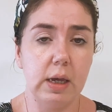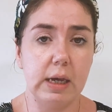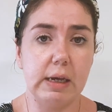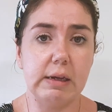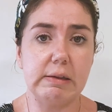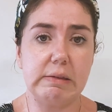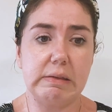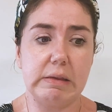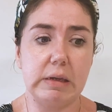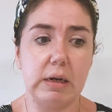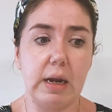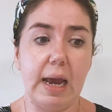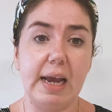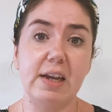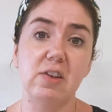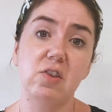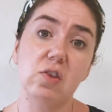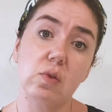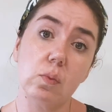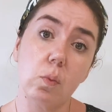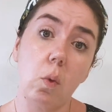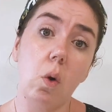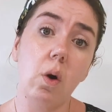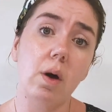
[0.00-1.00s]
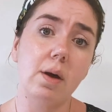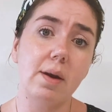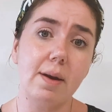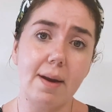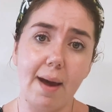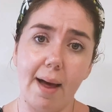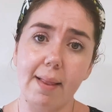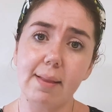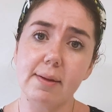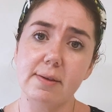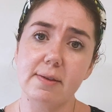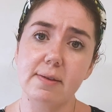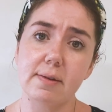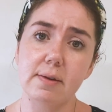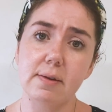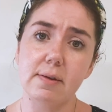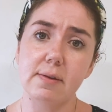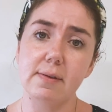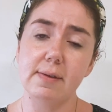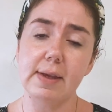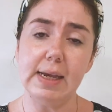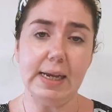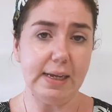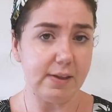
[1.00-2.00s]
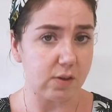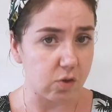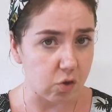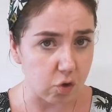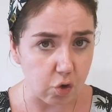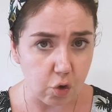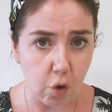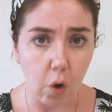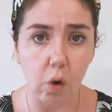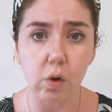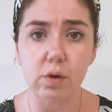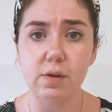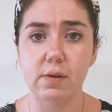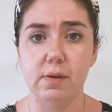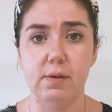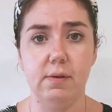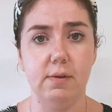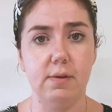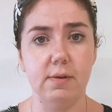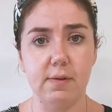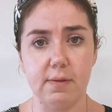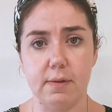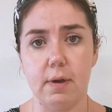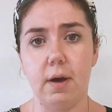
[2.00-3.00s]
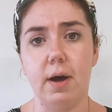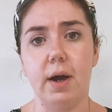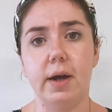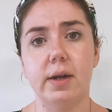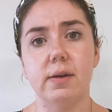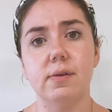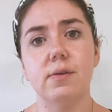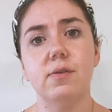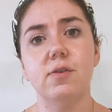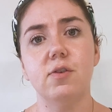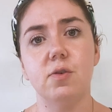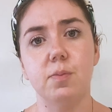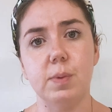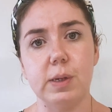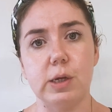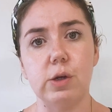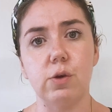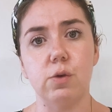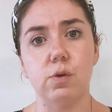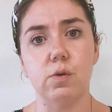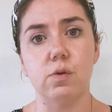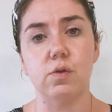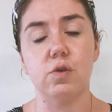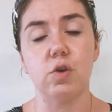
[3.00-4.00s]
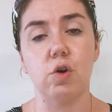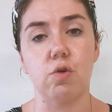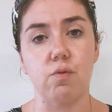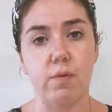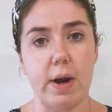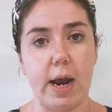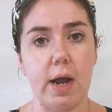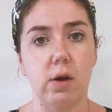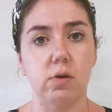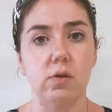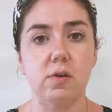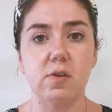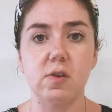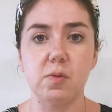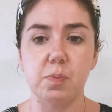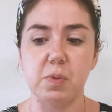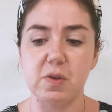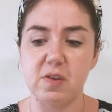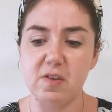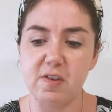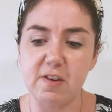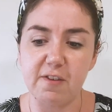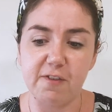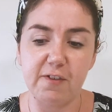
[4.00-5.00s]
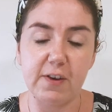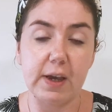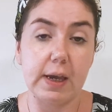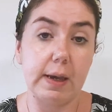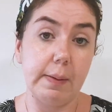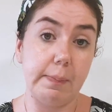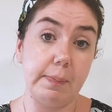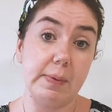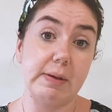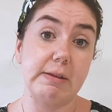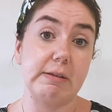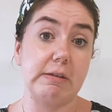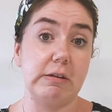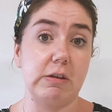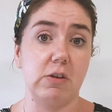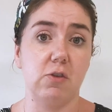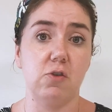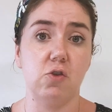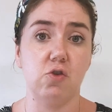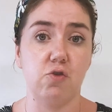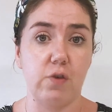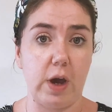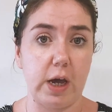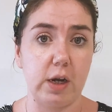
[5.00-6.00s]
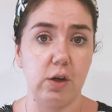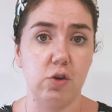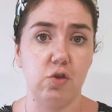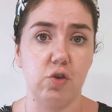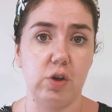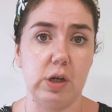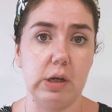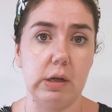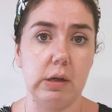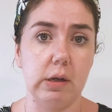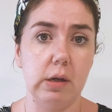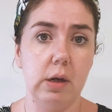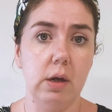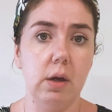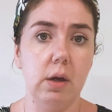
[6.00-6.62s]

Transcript: is that a SWOT analysis is not designed to be used around a specific business strategy.